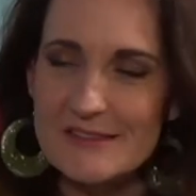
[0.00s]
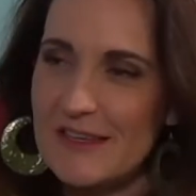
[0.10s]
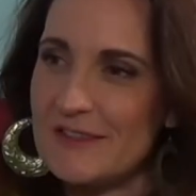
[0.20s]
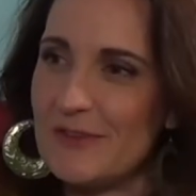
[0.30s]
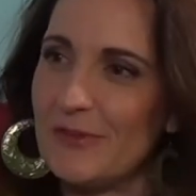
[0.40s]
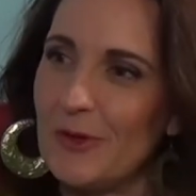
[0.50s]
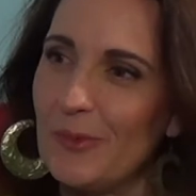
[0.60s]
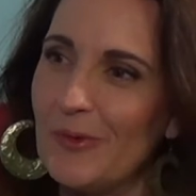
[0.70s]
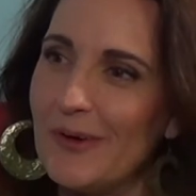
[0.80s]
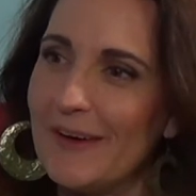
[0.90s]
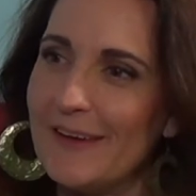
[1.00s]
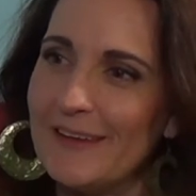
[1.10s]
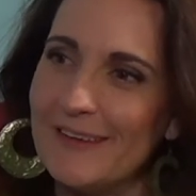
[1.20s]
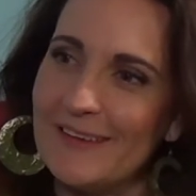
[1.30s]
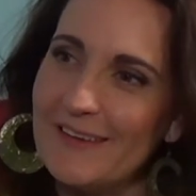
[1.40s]
sense of humor
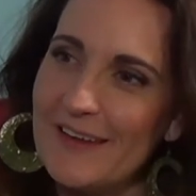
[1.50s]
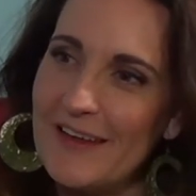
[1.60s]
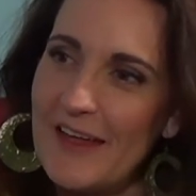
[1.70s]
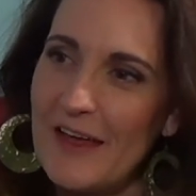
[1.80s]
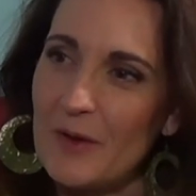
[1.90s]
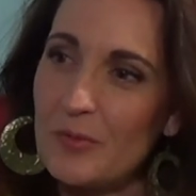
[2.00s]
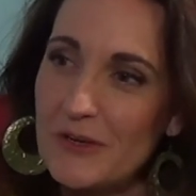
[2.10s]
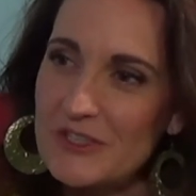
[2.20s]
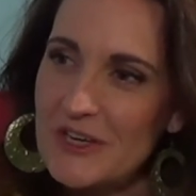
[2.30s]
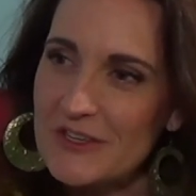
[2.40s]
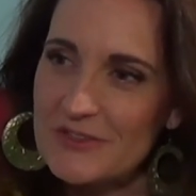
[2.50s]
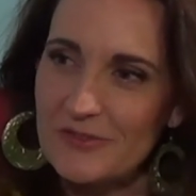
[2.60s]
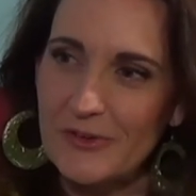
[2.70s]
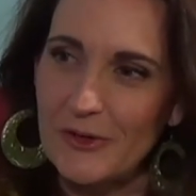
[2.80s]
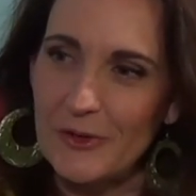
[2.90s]
and, and appreciation
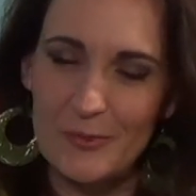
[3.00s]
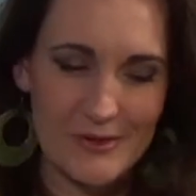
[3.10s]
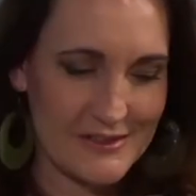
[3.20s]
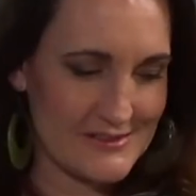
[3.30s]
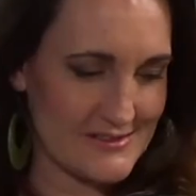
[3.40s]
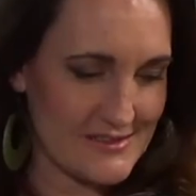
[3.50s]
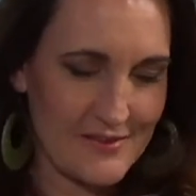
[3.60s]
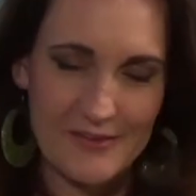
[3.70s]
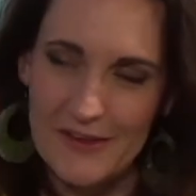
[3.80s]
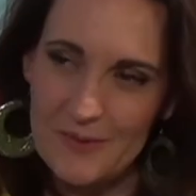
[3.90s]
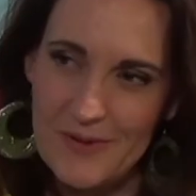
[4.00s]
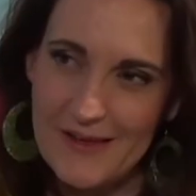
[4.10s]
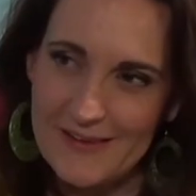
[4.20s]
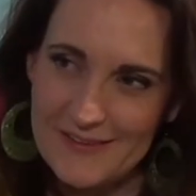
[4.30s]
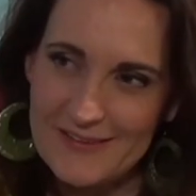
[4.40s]
for humor has definitely
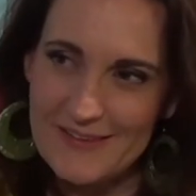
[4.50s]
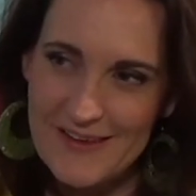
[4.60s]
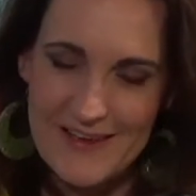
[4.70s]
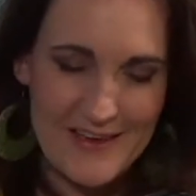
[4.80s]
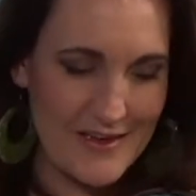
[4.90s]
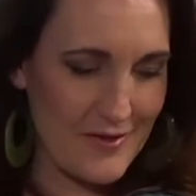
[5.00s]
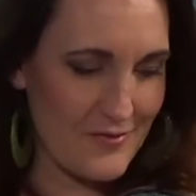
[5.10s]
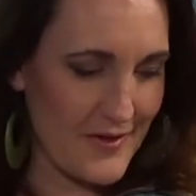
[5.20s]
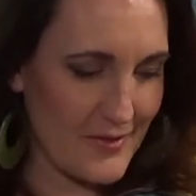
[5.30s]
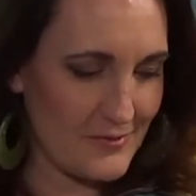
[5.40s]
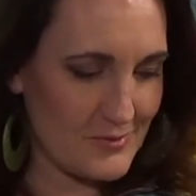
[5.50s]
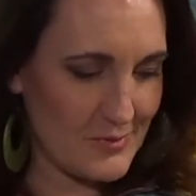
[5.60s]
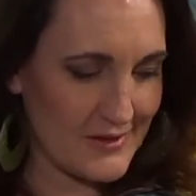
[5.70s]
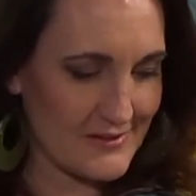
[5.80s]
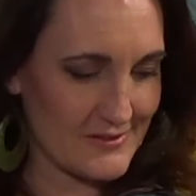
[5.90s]
been enveloped
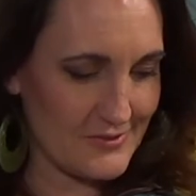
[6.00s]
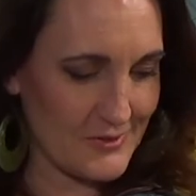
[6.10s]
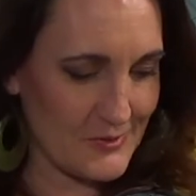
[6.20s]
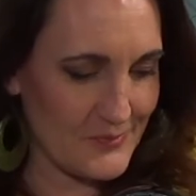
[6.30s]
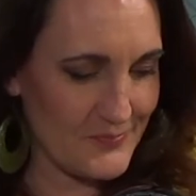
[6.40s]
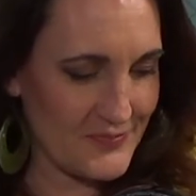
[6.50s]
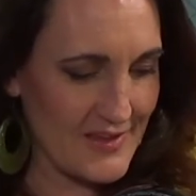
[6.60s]
because of you.